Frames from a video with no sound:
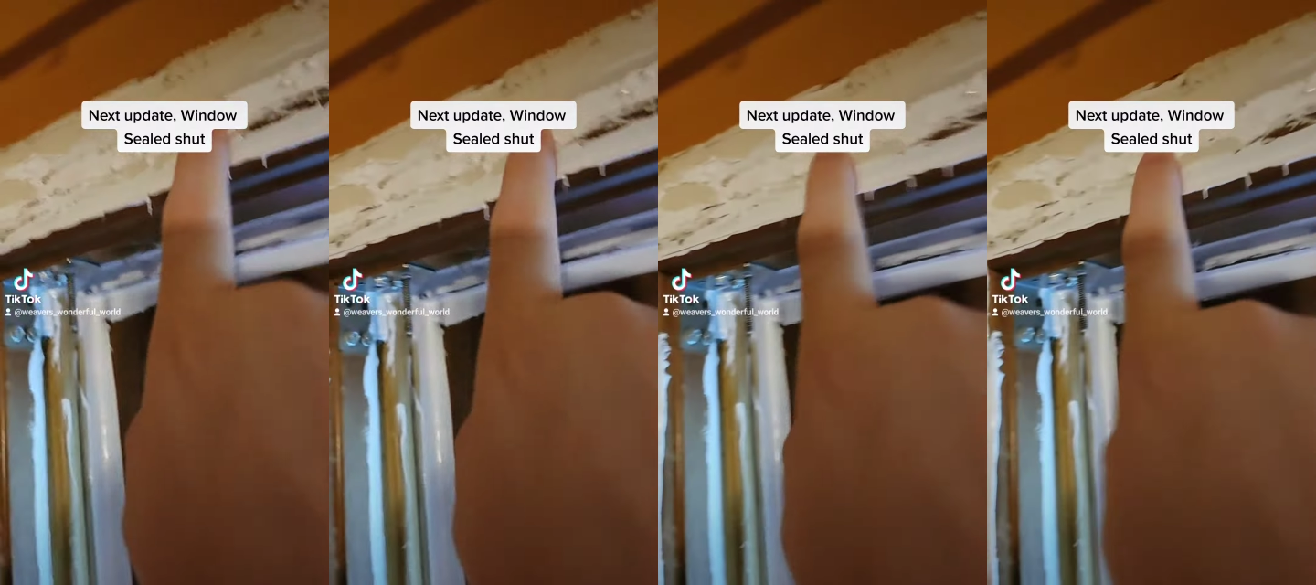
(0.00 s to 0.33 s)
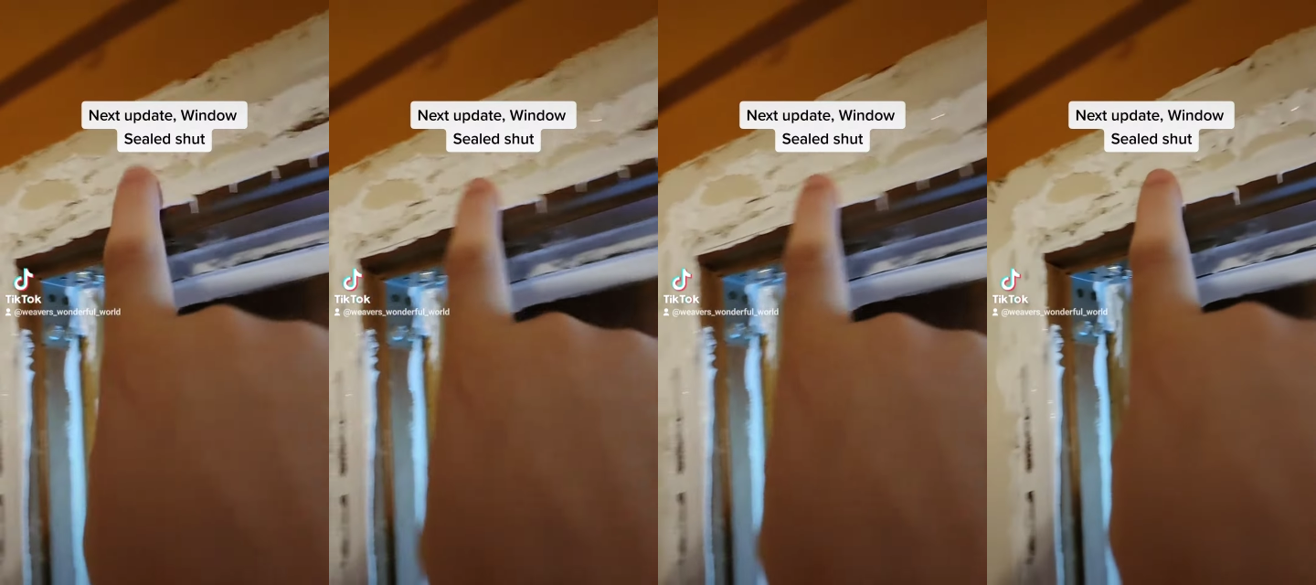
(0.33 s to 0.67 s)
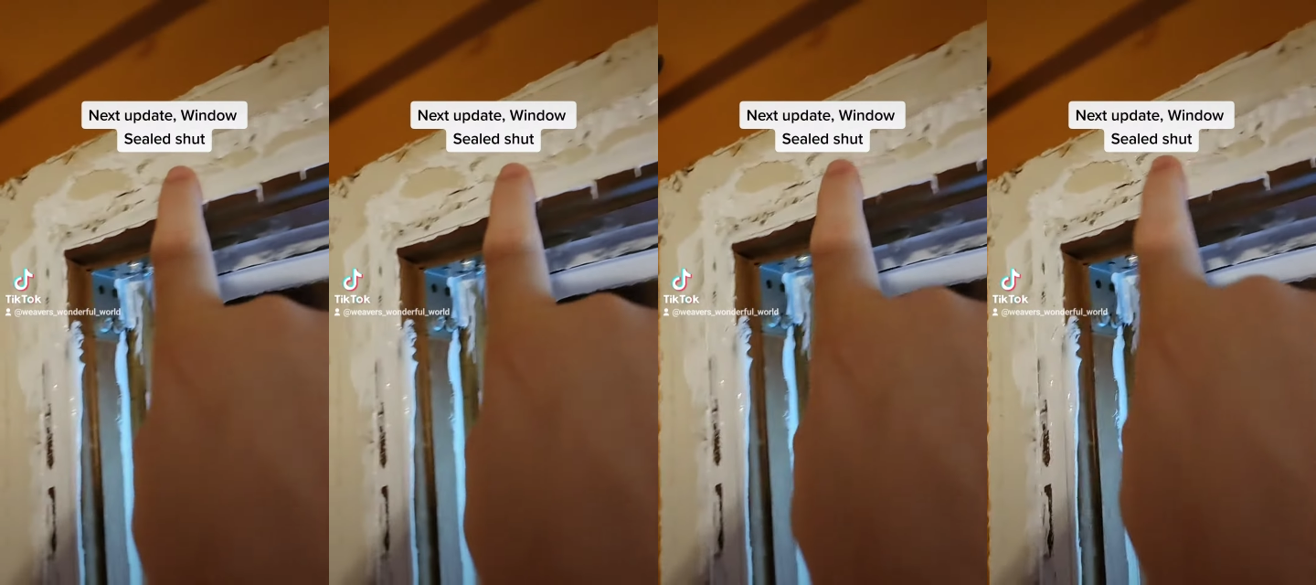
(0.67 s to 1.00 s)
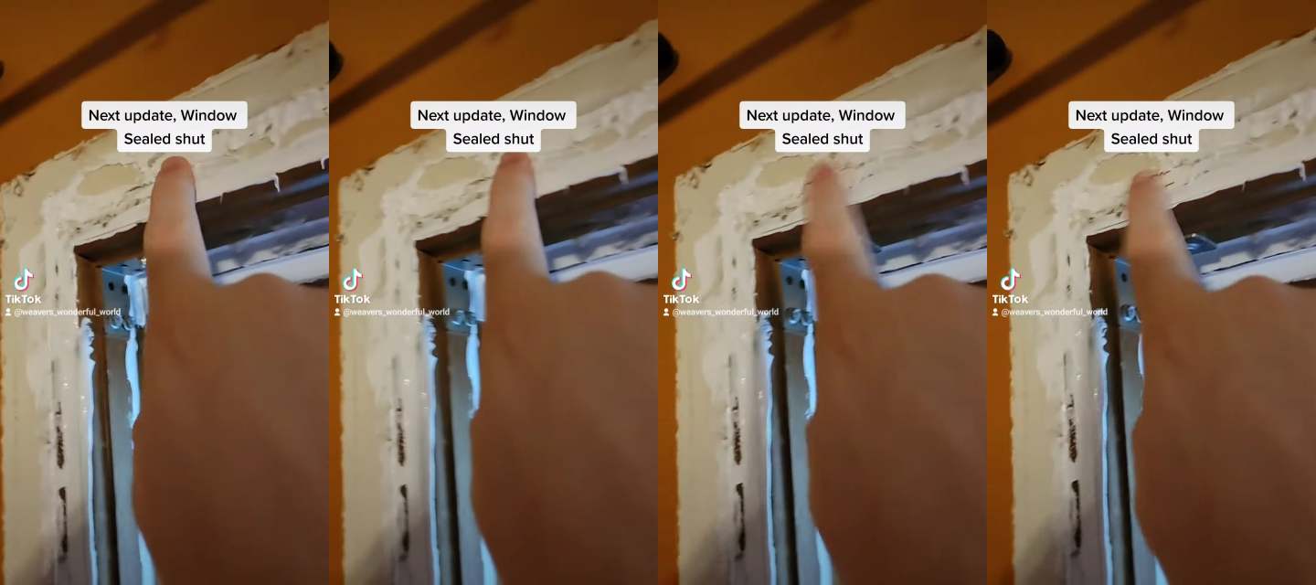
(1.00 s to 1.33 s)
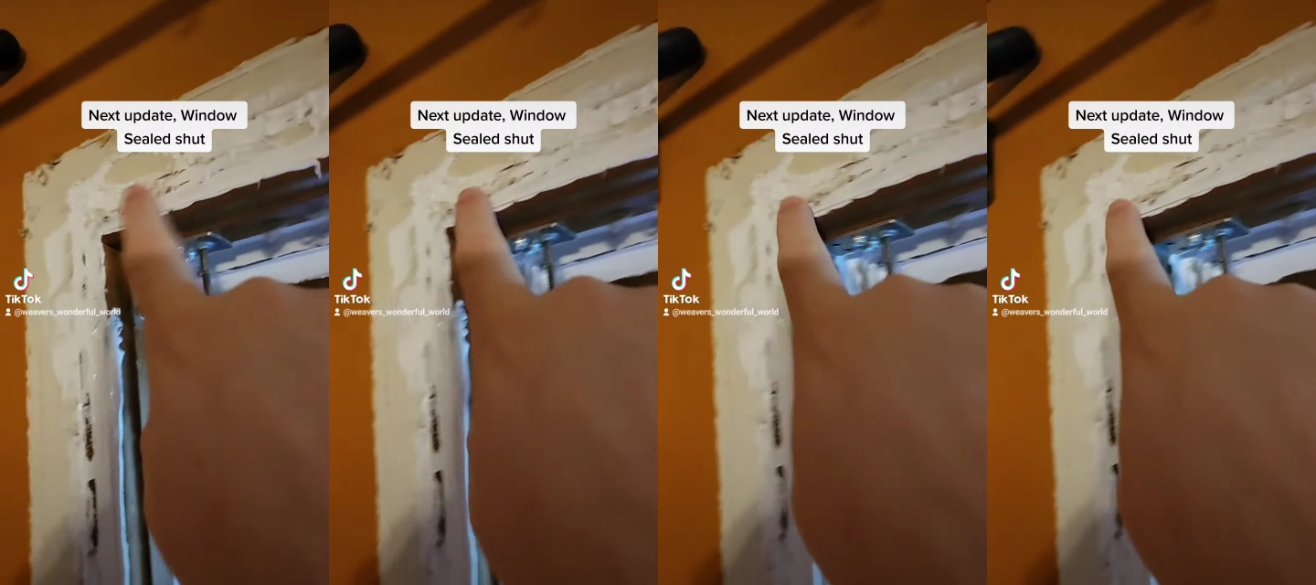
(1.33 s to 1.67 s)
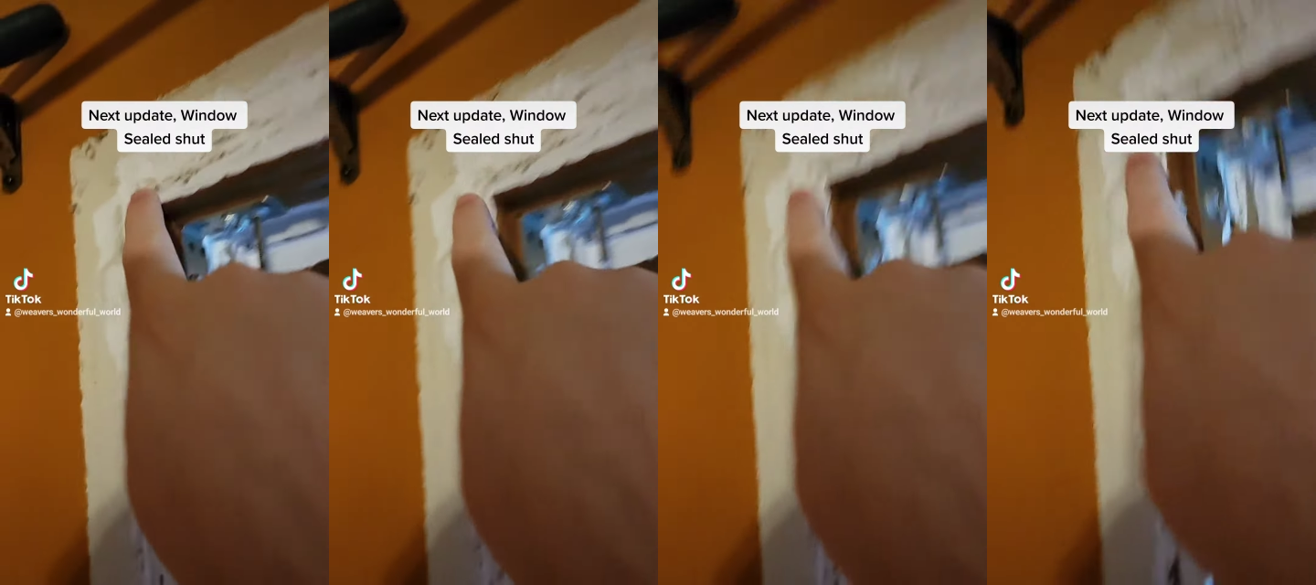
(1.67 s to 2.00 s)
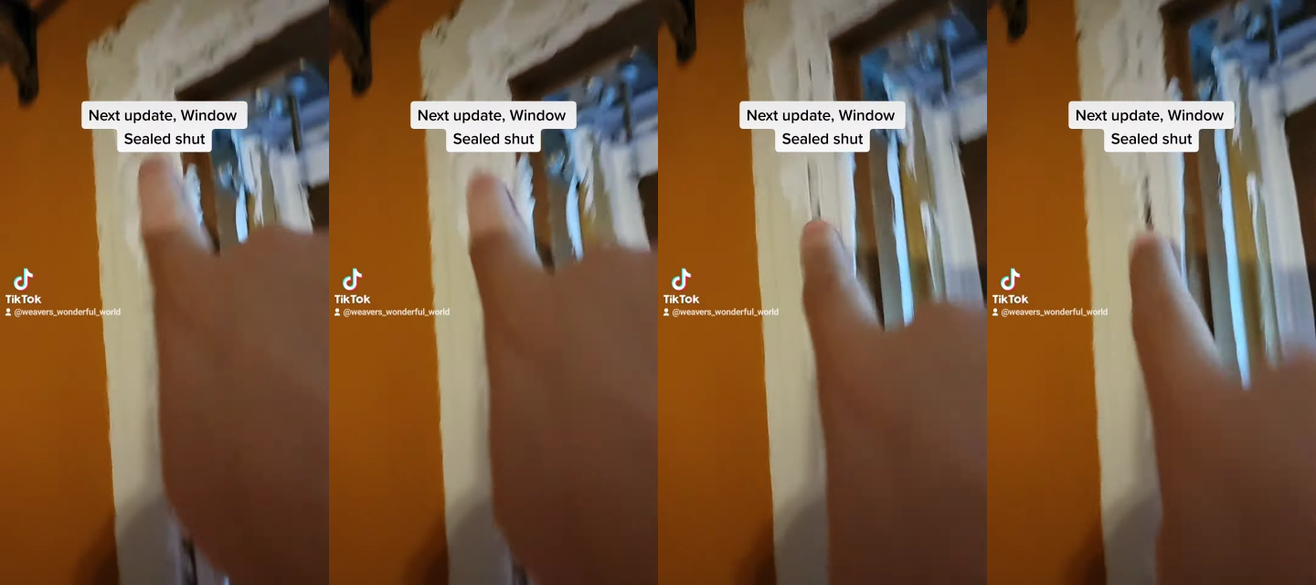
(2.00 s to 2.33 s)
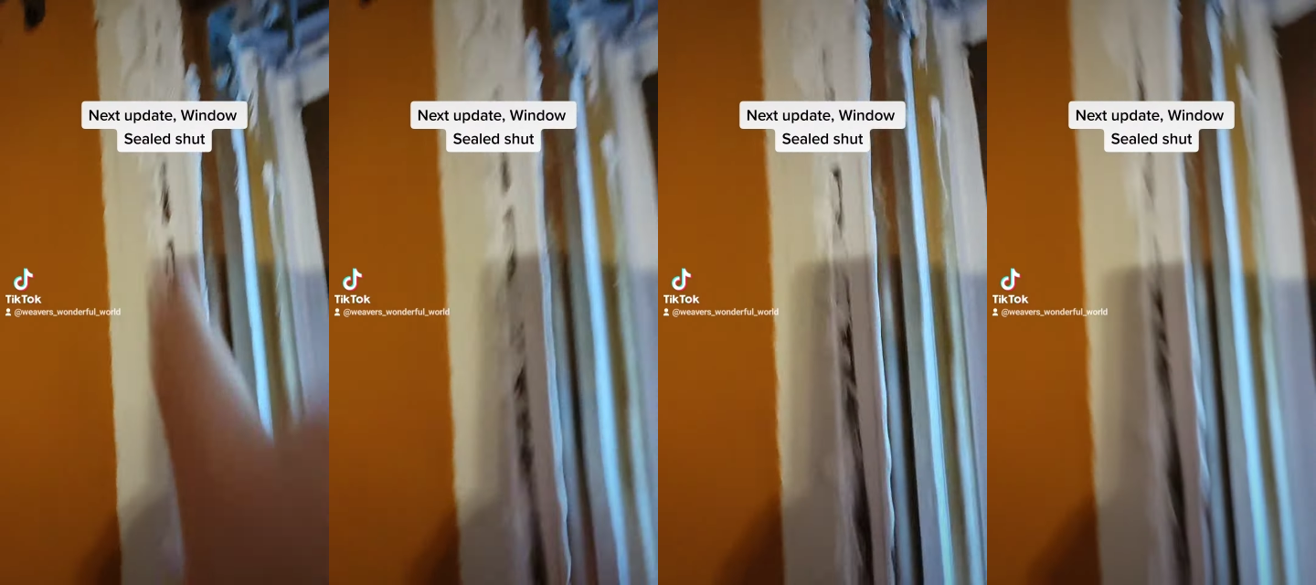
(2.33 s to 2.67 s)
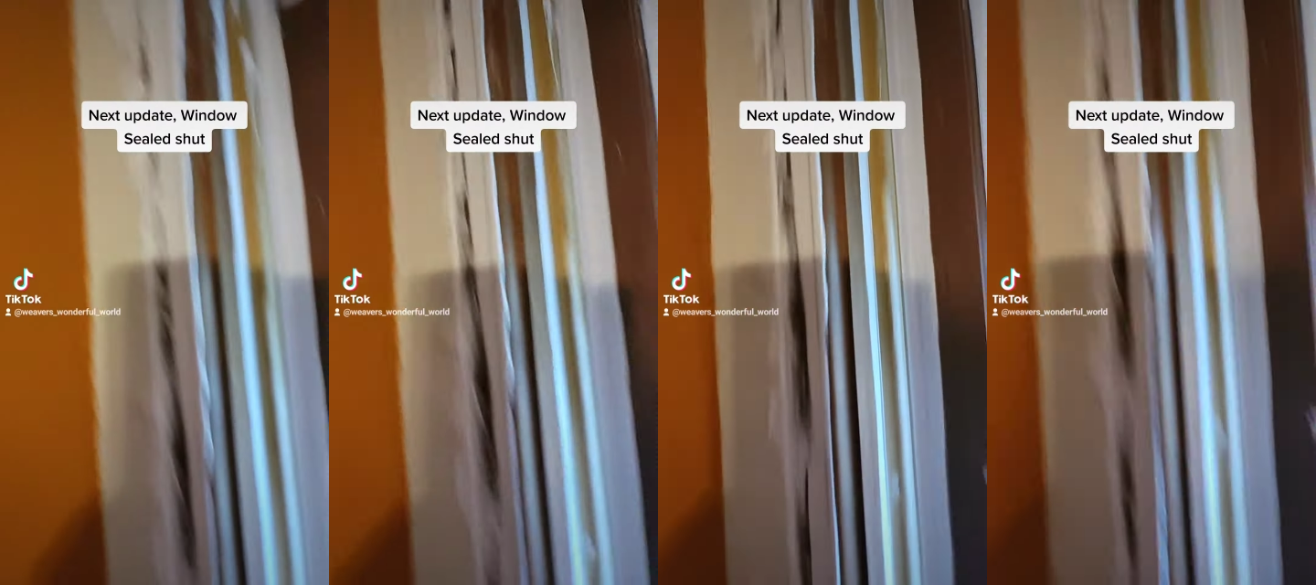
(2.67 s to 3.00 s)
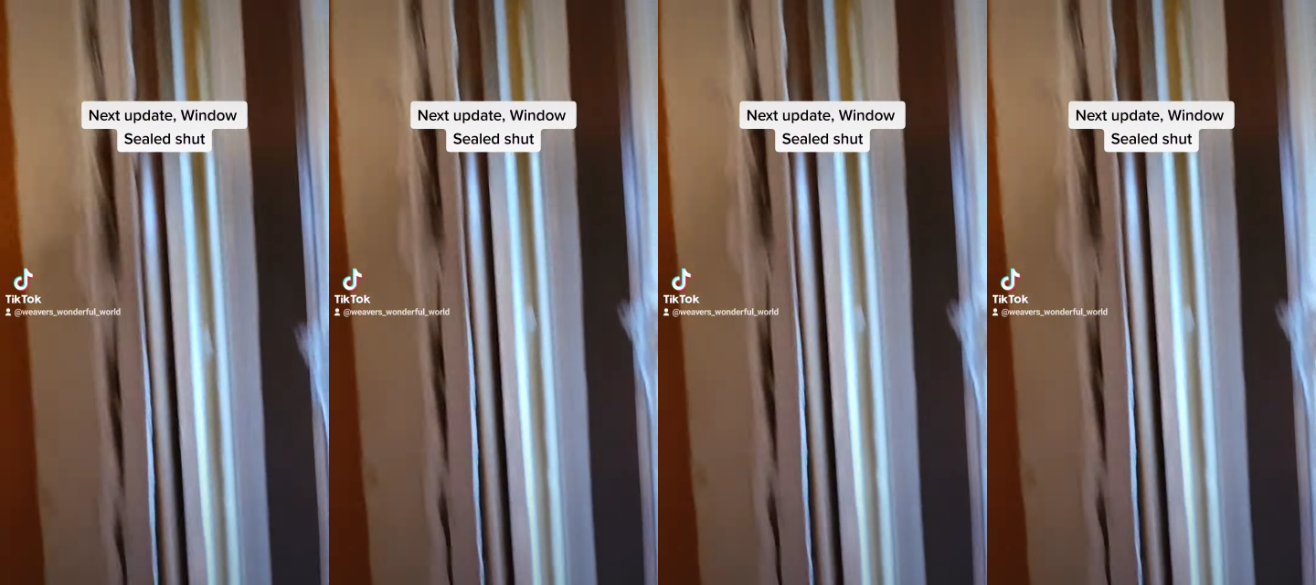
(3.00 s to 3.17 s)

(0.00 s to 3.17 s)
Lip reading: Nobody's mouth can be seen.